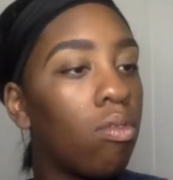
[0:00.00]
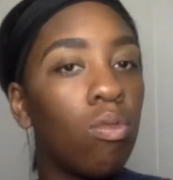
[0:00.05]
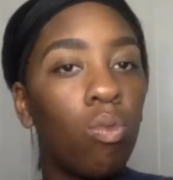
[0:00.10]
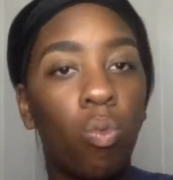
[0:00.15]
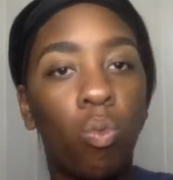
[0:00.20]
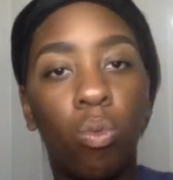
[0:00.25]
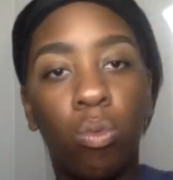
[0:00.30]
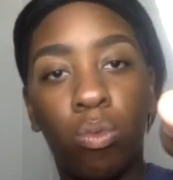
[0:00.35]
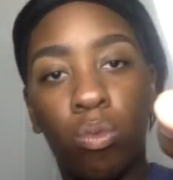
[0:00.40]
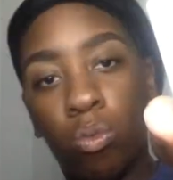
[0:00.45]

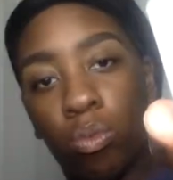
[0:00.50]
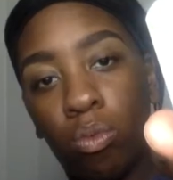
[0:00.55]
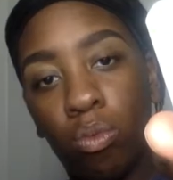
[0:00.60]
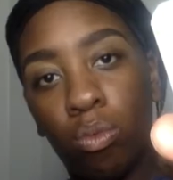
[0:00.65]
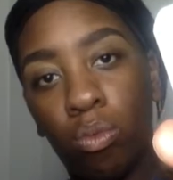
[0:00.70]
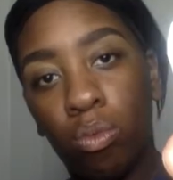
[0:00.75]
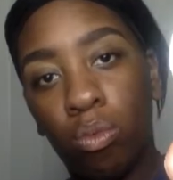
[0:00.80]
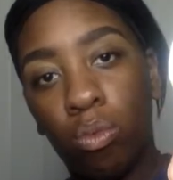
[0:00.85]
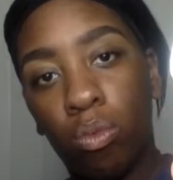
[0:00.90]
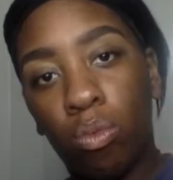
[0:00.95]
off
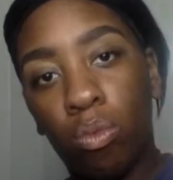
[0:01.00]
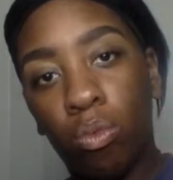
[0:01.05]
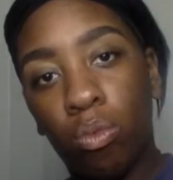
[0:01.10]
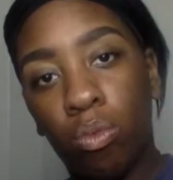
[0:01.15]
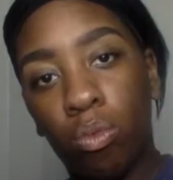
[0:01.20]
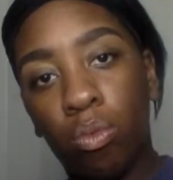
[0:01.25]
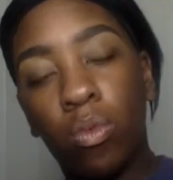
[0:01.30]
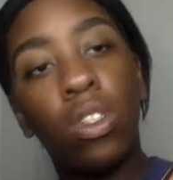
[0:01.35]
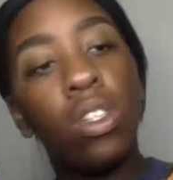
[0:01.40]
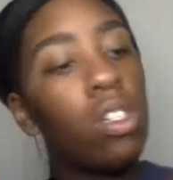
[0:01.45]
camera. And then I'm
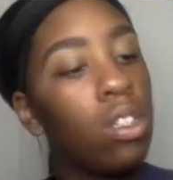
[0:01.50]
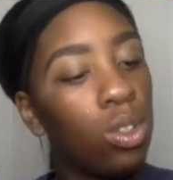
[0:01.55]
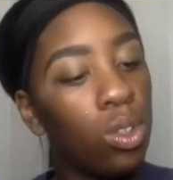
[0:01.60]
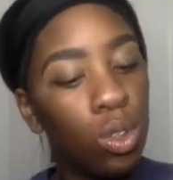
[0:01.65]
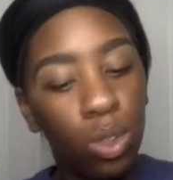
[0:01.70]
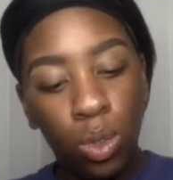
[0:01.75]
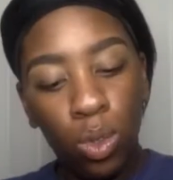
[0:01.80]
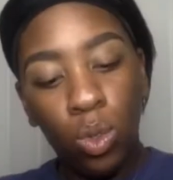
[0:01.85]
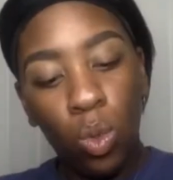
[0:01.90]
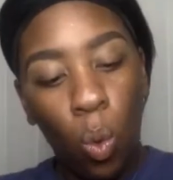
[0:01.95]
gonna take my
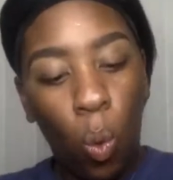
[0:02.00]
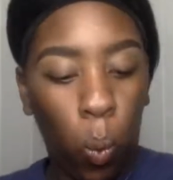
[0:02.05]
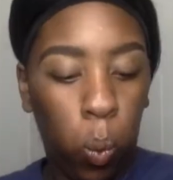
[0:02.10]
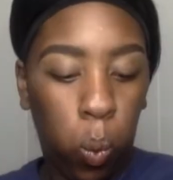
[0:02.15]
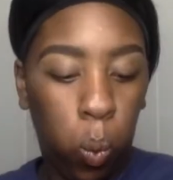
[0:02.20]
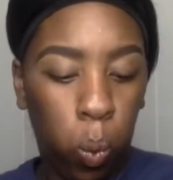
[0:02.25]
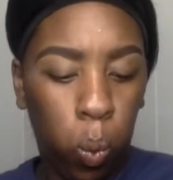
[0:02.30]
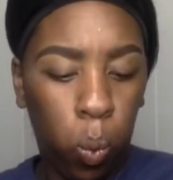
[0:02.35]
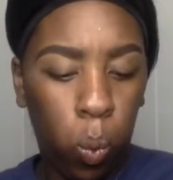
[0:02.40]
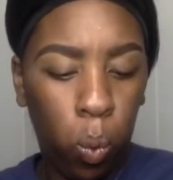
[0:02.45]
Maybelline